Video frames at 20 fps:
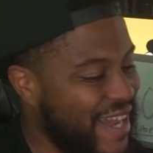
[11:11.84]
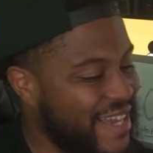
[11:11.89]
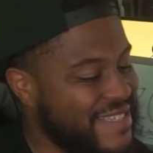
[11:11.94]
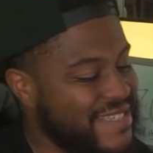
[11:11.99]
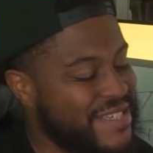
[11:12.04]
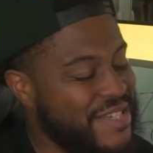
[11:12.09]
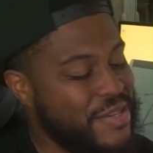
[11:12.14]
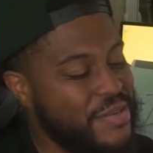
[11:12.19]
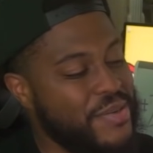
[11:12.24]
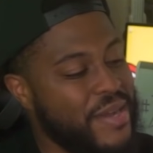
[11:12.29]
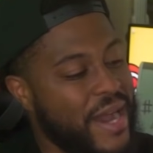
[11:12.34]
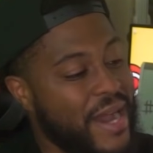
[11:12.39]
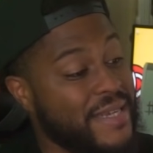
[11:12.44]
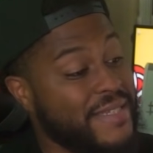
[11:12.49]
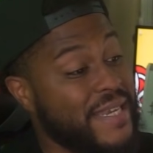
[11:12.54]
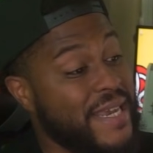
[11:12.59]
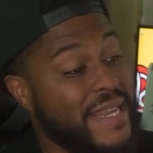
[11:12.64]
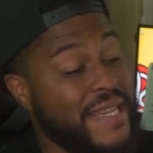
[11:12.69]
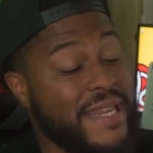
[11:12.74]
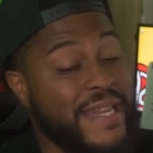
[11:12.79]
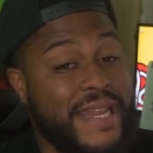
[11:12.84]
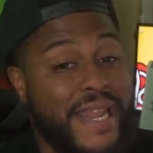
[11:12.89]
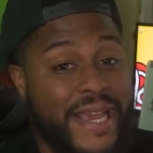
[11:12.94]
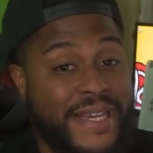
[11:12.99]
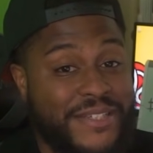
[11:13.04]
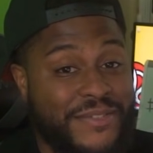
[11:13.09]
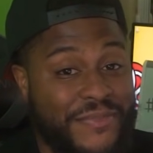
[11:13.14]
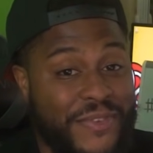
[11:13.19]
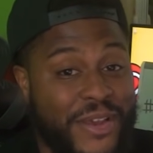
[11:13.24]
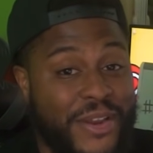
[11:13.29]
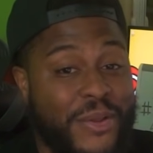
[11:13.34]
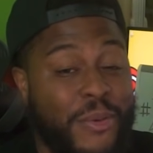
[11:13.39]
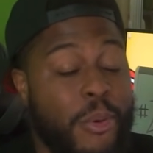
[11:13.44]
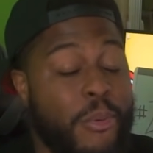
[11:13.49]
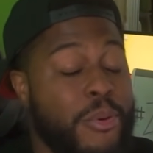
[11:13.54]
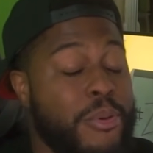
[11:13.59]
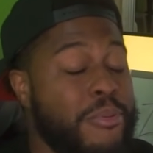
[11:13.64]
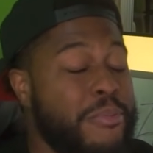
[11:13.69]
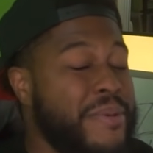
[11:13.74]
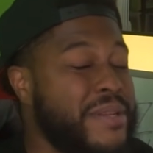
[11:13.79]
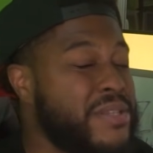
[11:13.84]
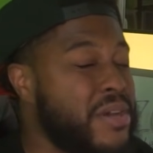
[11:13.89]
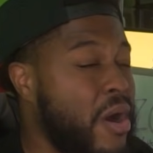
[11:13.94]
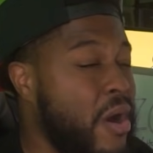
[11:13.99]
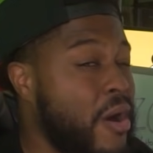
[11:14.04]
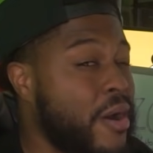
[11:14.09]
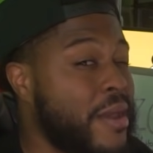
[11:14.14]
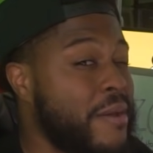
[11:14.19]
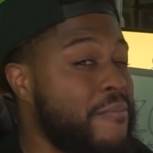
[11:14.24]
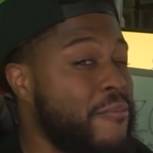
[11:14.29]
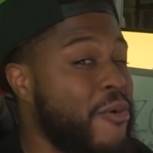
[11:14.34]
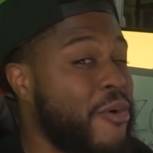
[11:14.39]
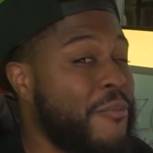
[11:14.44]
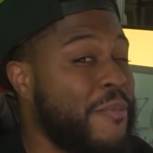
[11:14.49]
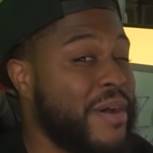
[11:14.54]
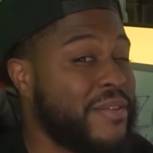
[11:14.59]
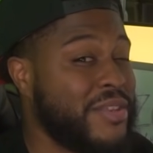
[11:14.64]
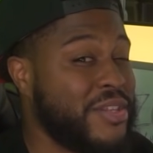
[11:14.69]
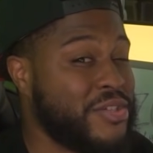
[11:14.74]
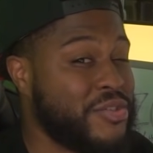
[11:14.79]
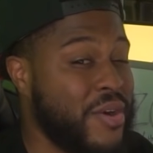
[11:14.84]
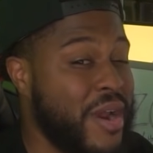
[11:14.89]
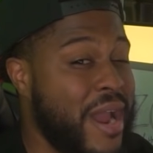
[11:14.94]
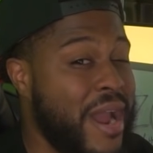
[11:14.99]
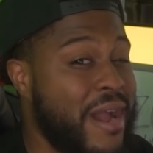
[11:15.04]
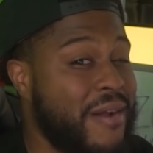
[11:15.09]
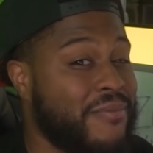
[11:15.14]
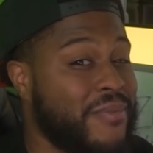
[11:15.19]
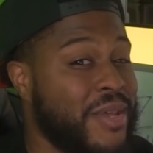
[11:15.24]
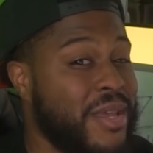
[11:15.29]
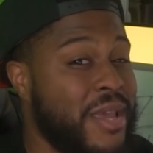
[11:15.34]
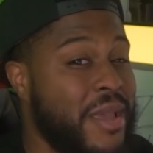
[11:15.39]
I'll see you guys in the next video where we'll be talking more about the draft.